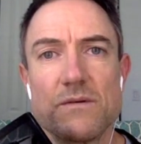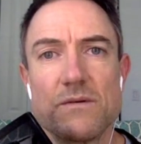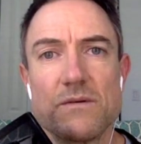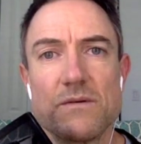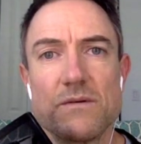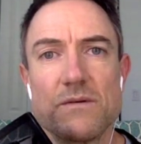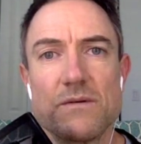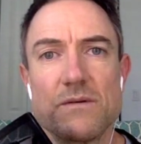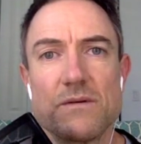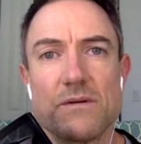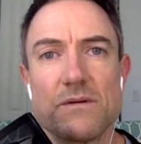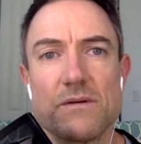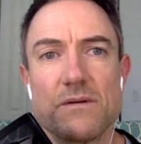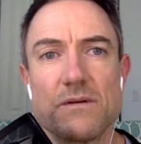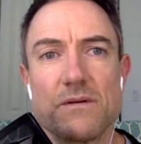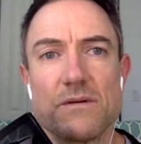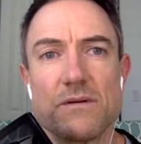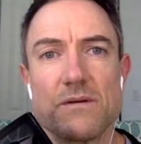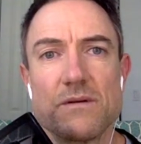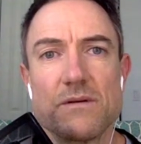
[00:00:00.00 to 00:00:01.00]

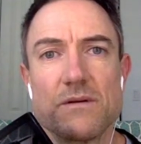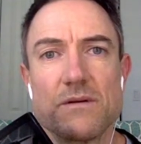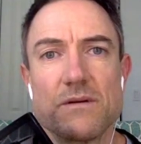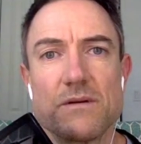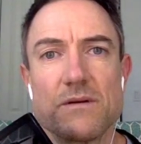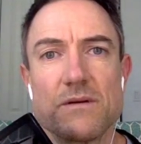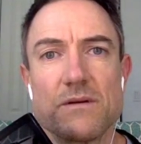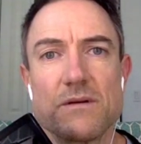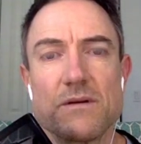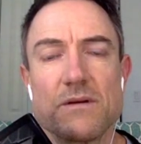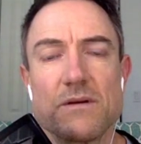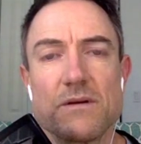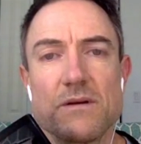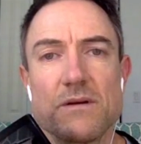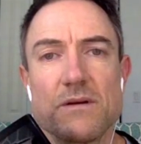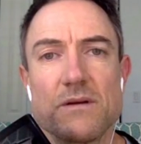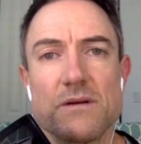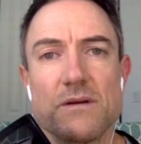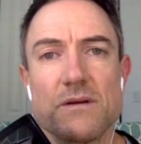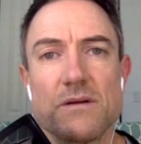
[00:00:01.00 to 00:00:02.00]

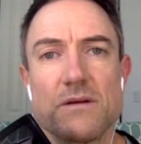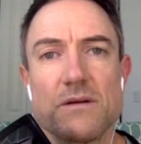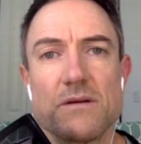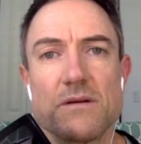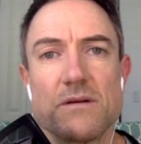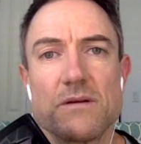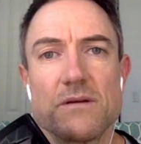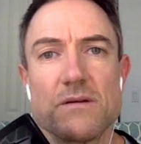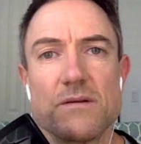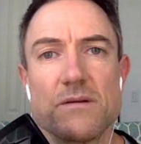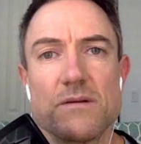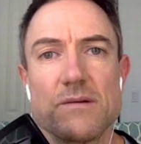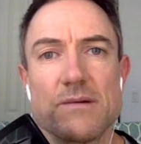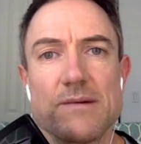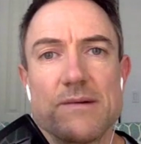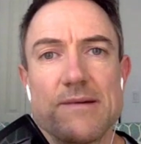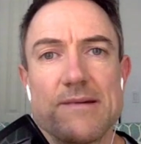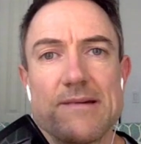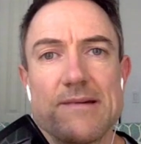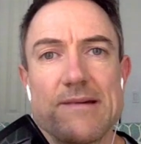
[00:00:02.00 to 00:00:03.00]

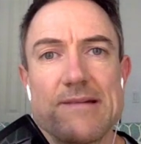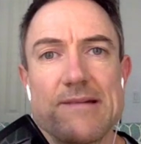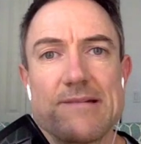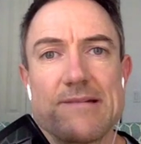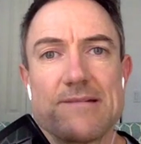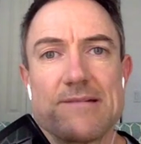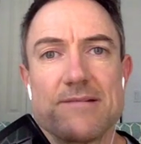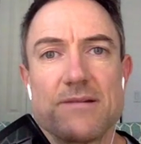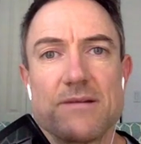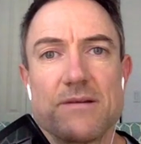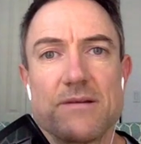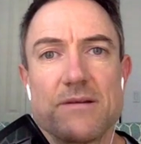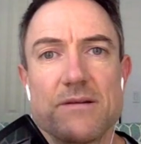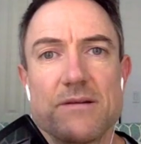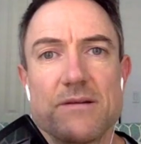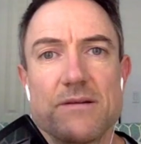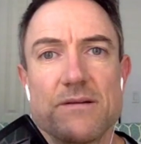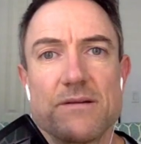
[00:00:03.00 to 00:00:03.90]
The person shown says nothing.